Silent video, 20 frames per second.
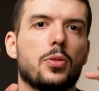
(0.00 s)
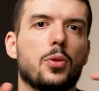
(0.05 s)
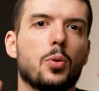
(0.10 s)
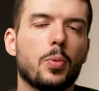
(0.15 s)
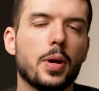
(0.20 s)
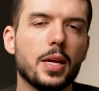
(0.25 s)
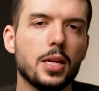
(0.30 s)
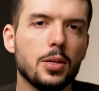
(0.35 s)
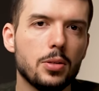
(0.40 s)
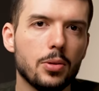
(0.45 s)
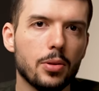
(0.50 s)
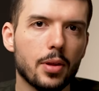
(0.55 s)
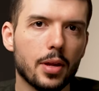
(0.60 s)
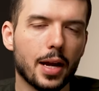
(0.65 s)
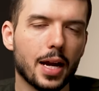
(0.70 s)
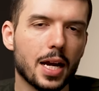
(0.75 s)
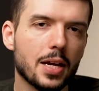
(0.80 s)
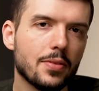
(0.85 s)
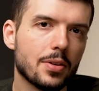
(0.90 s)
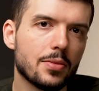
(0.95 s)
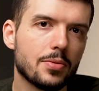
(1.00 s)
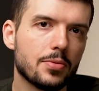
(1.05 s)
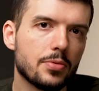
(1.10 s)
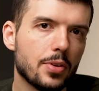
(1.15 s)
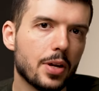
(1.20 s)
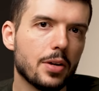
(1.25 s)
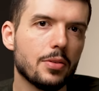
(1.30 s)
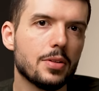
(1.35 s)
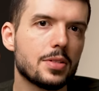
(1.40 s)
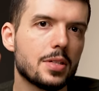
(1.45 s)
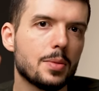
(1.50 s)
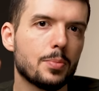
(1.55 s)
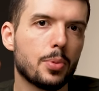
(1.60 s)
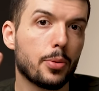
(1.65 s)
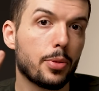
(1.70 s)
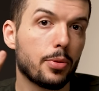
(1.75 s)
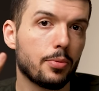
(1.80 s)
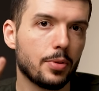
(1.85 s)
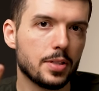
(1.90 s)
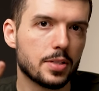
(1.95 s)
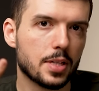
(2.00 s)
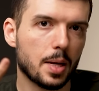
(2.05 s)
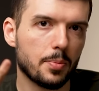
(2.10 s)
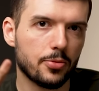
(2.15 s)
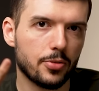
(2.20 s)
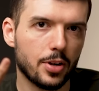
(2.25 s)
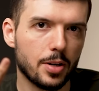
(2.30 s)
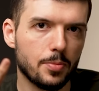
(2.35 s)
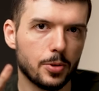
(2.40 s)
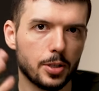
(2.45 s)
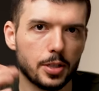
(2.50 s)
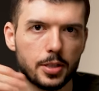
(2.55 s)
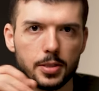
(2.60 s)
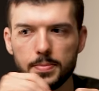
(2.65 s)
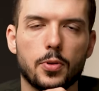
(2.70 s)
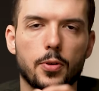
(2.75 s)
the way you do that, I have a very simple three step framework.